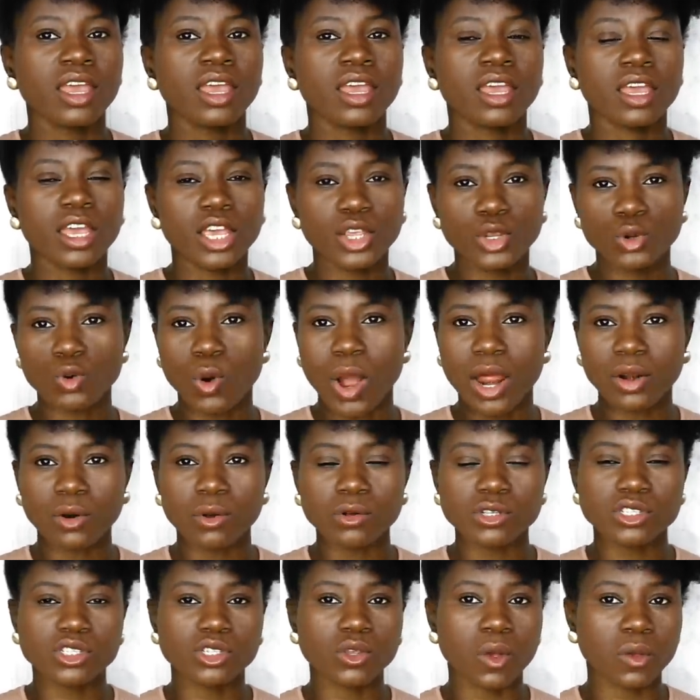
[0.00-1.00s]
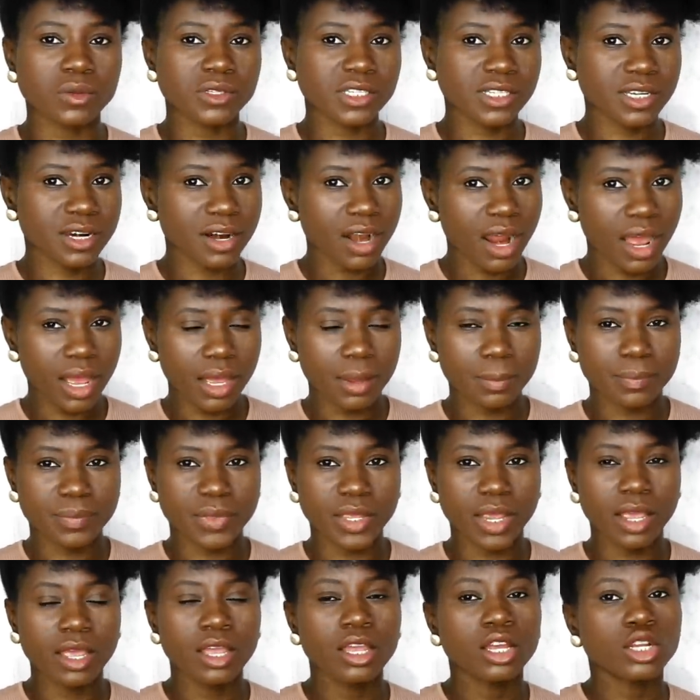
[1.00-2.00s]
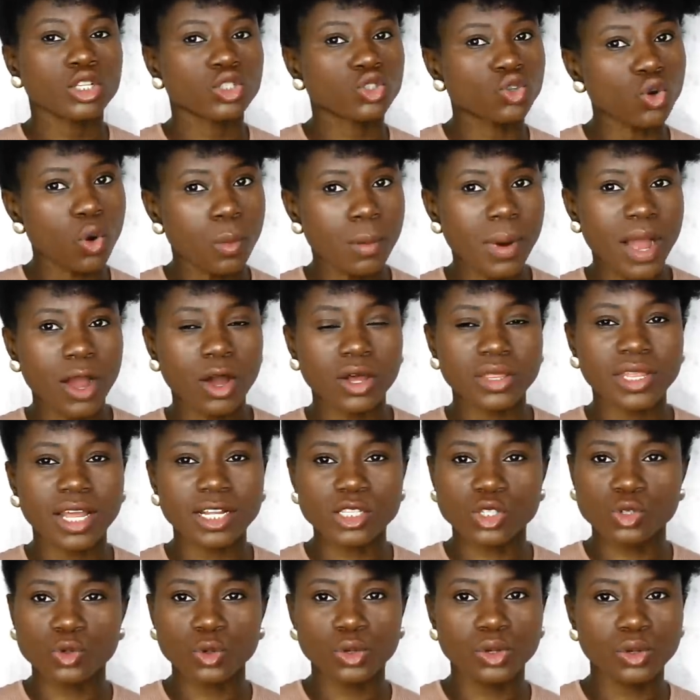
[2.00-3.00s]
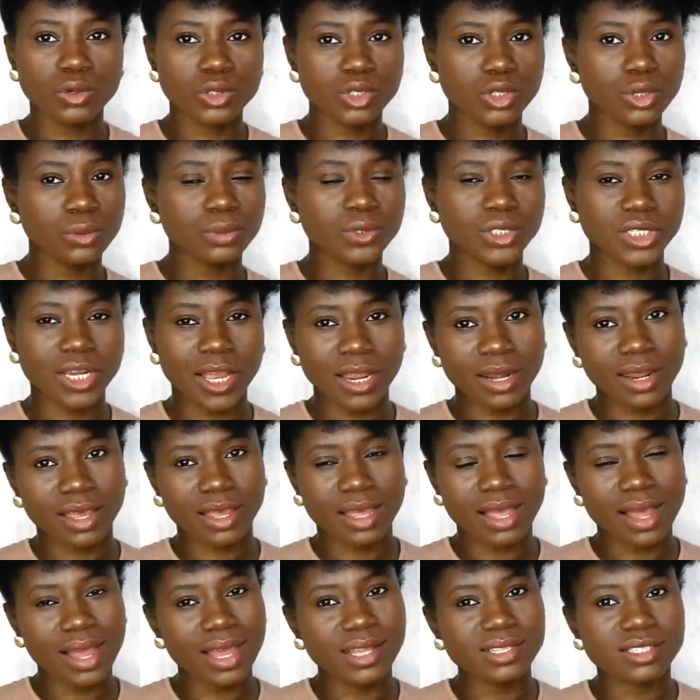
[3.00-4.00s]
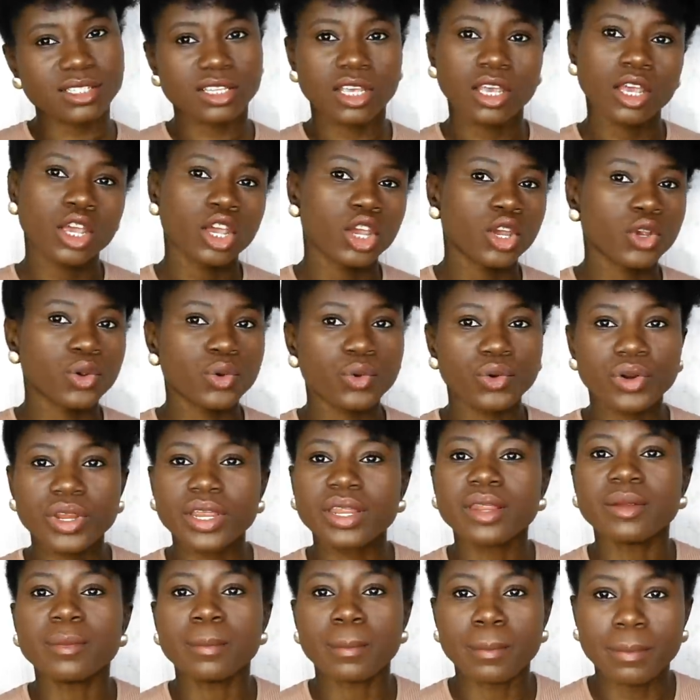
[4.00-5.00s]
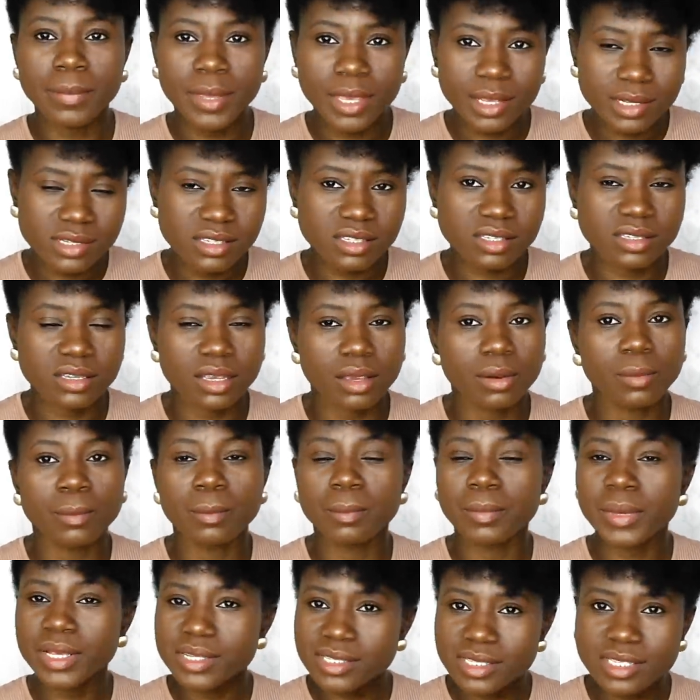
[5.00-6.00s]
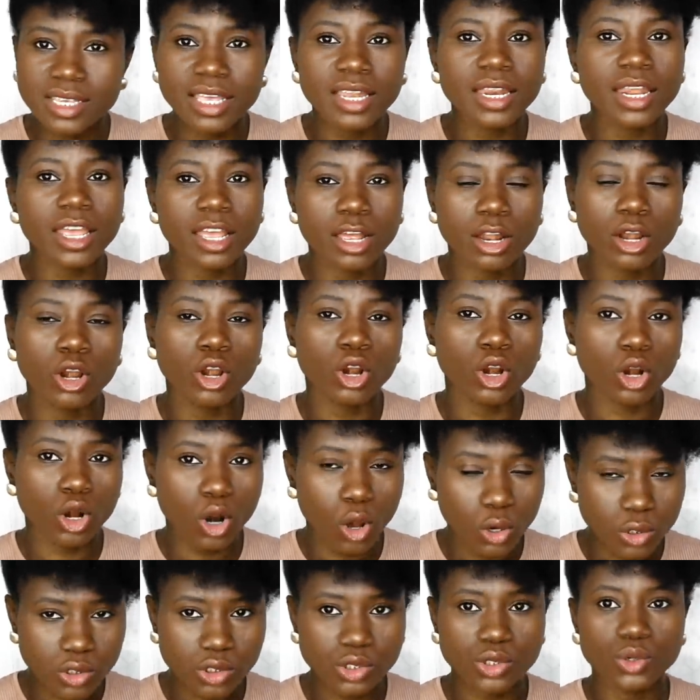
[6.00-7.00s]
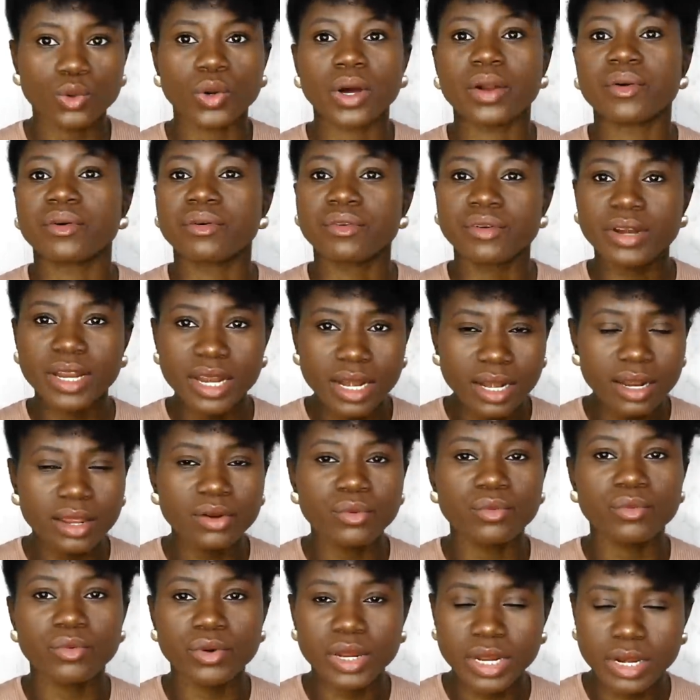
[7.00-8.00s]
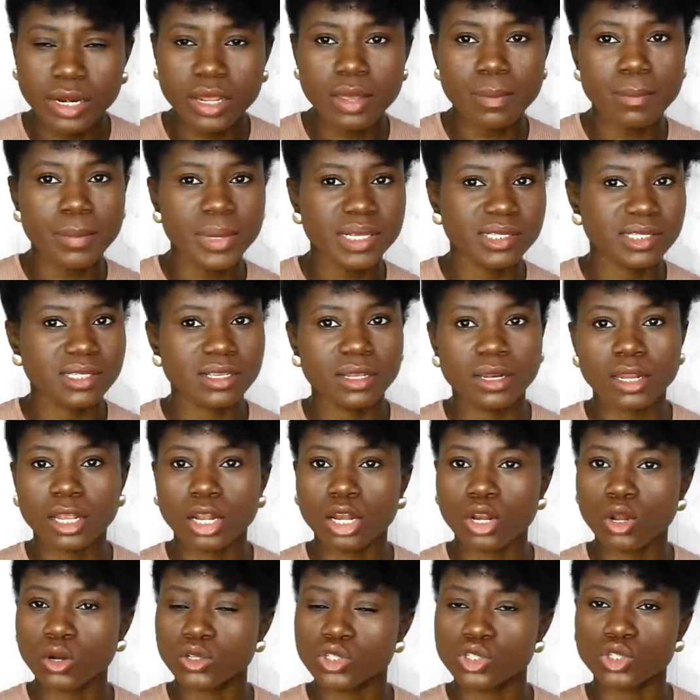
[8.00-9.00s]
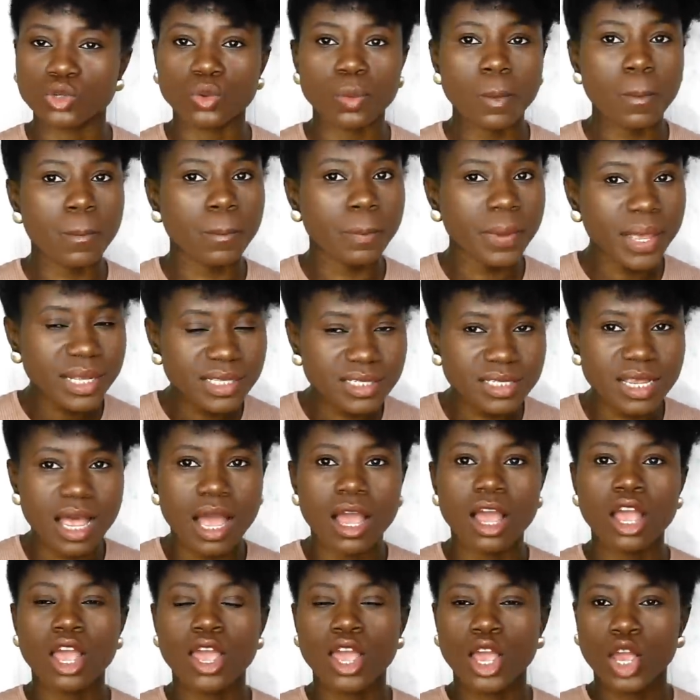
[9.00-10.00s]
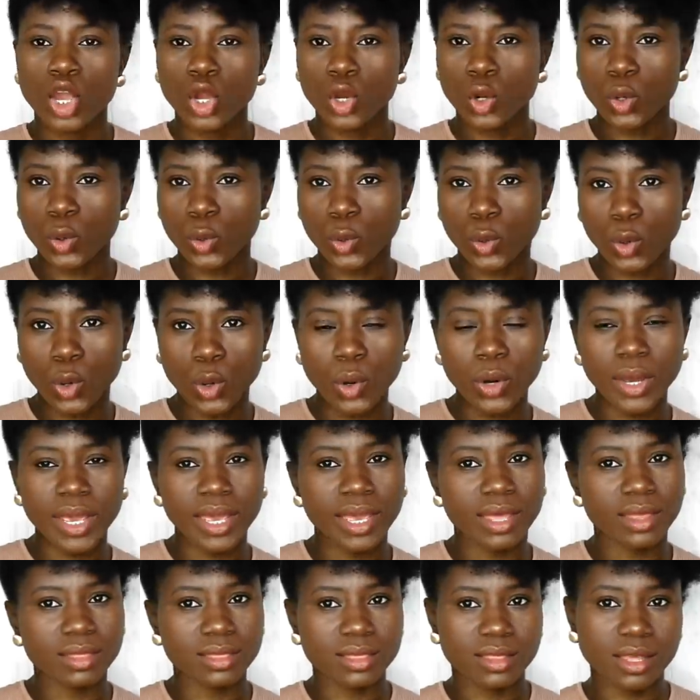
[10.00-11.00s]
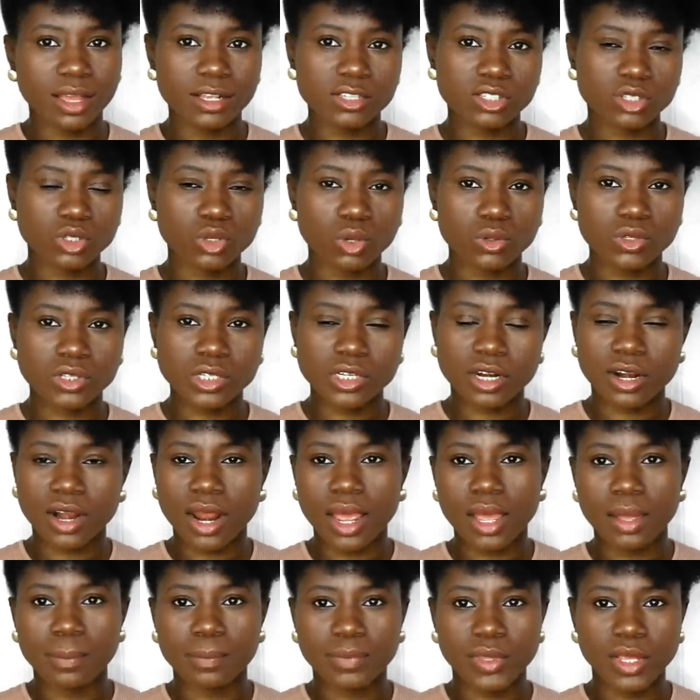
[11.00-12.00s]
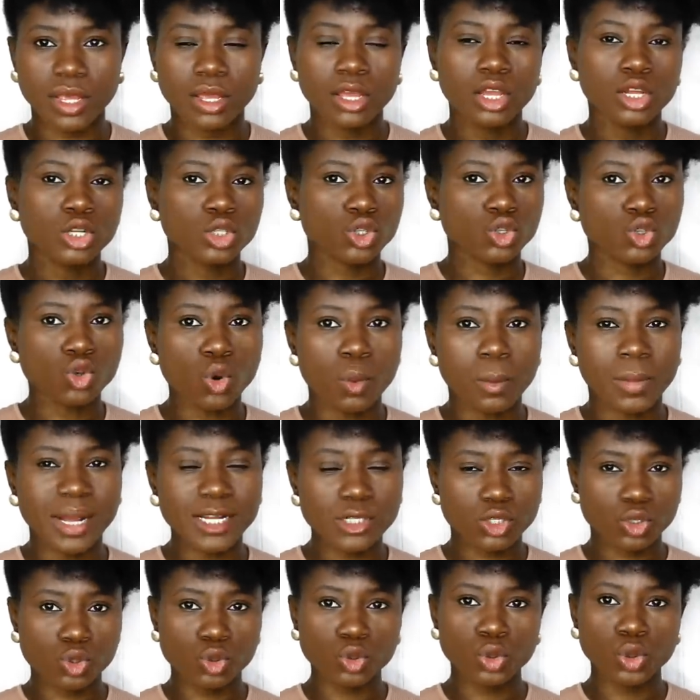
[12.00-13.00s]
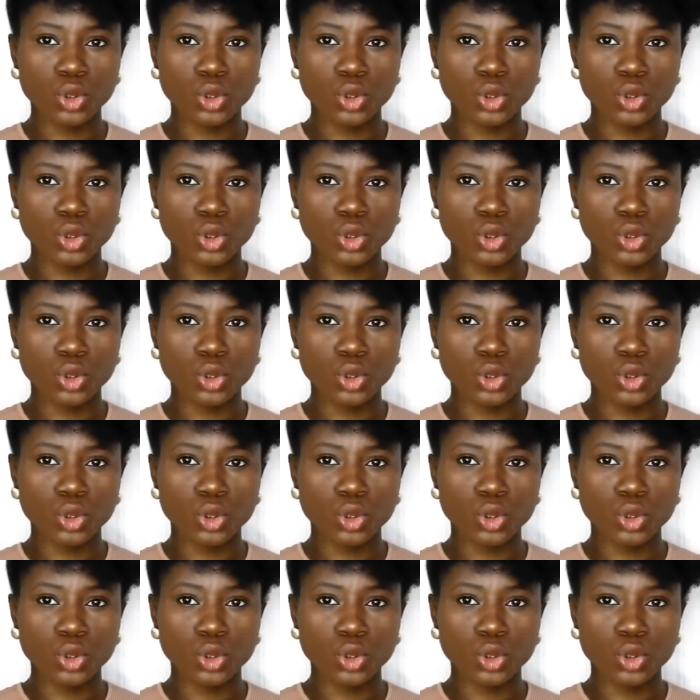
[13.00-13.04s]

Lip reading: and you are not subscribed to my other two YouTube channel, guys, you're missing a lot. You are really missing a lot. You better go and subscribe to my two